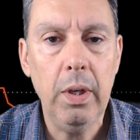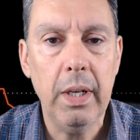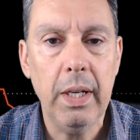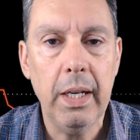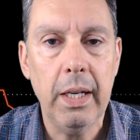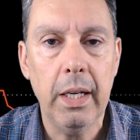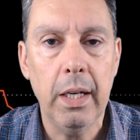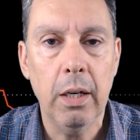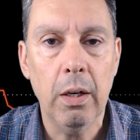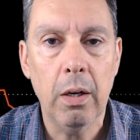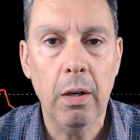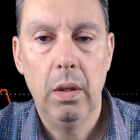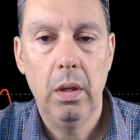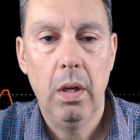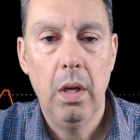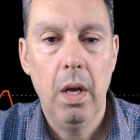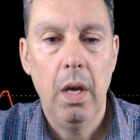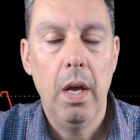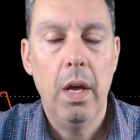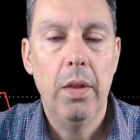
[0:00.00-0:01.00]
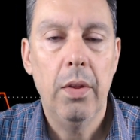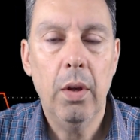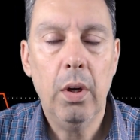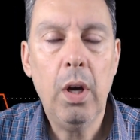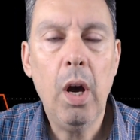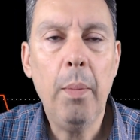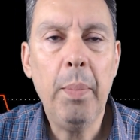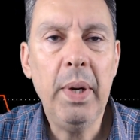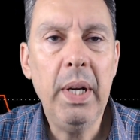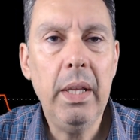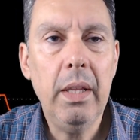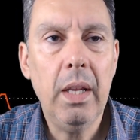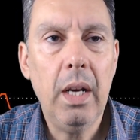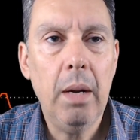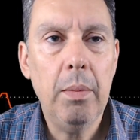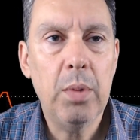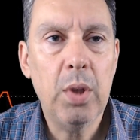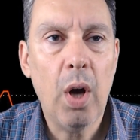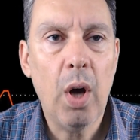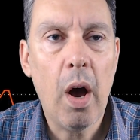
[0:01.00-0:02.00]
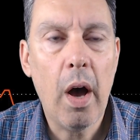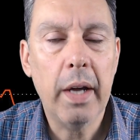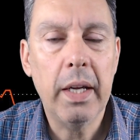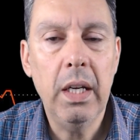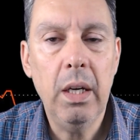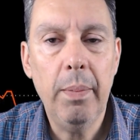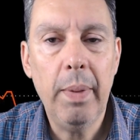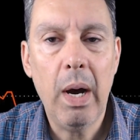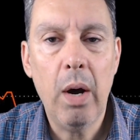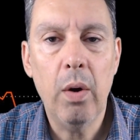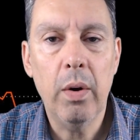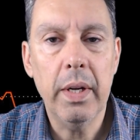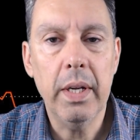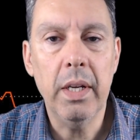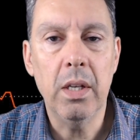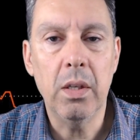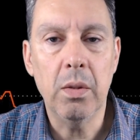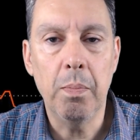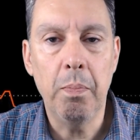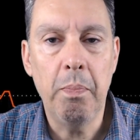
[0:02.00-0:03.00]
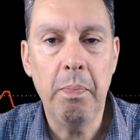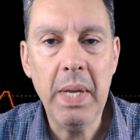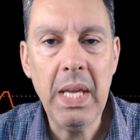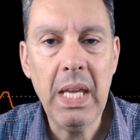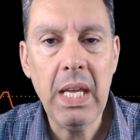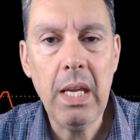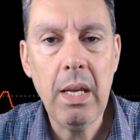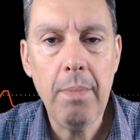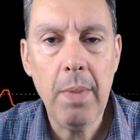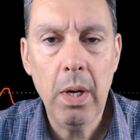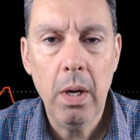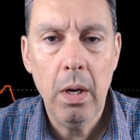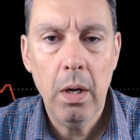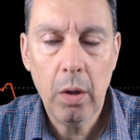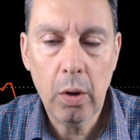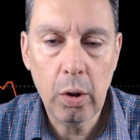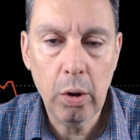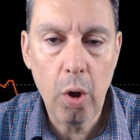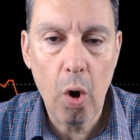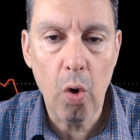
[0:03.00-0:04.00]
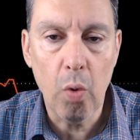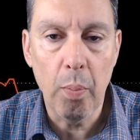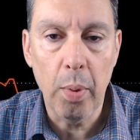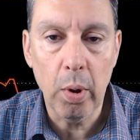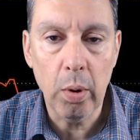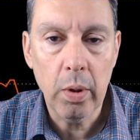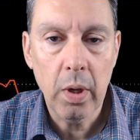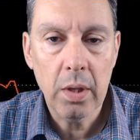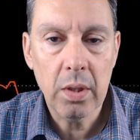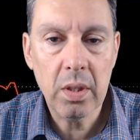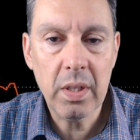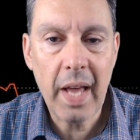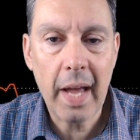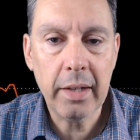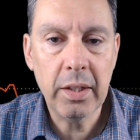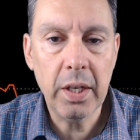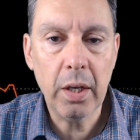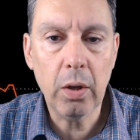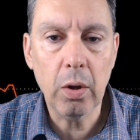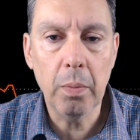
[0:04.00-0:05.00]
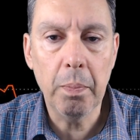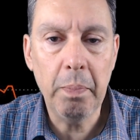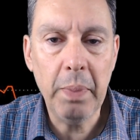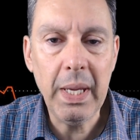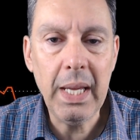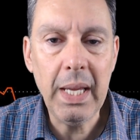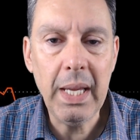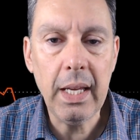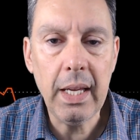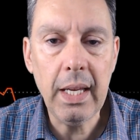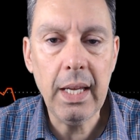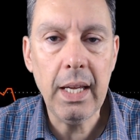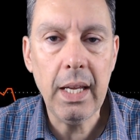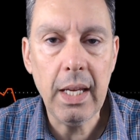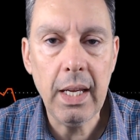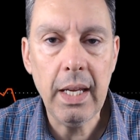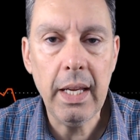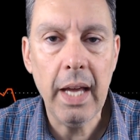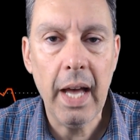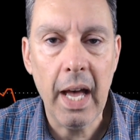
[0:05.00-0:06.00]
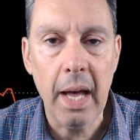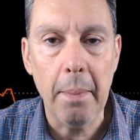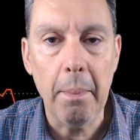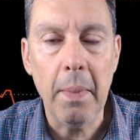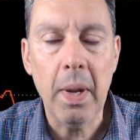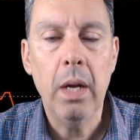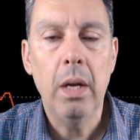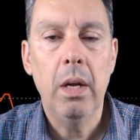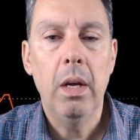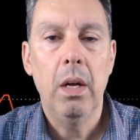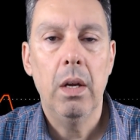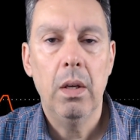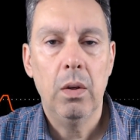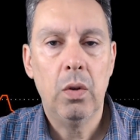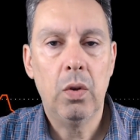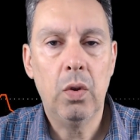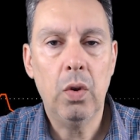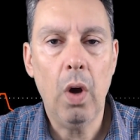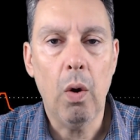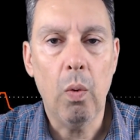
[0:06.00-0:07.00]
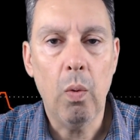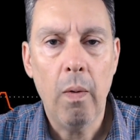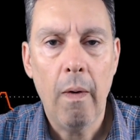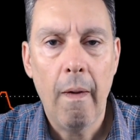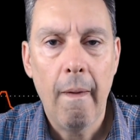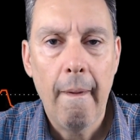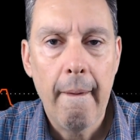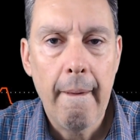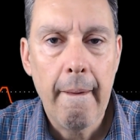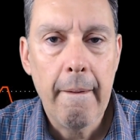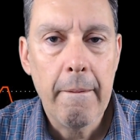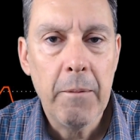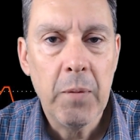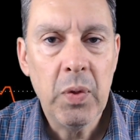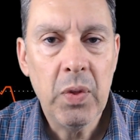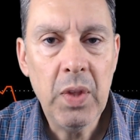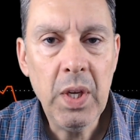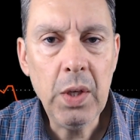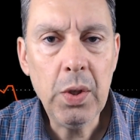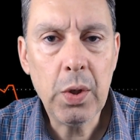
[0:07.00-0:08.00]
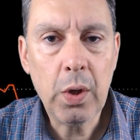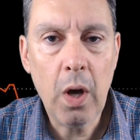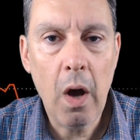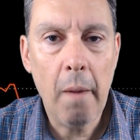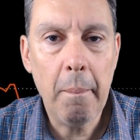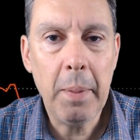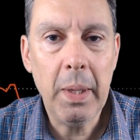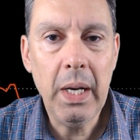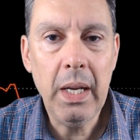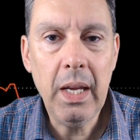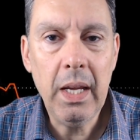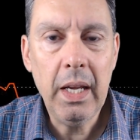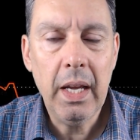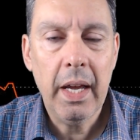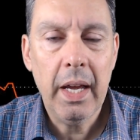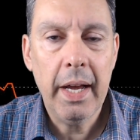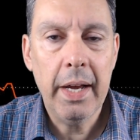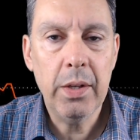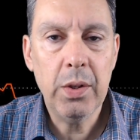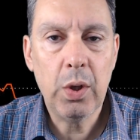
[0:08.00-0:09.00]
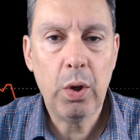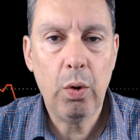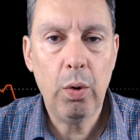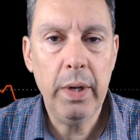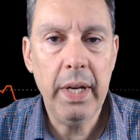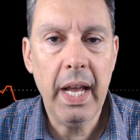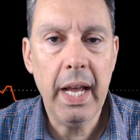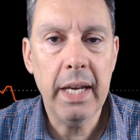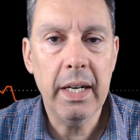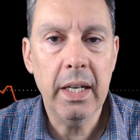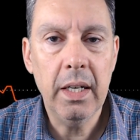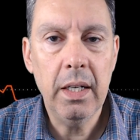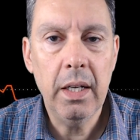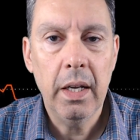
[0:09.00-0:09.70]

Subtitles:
here. The company that I'm talking about is BEEM Global, stock ticker BEEM. So this company has created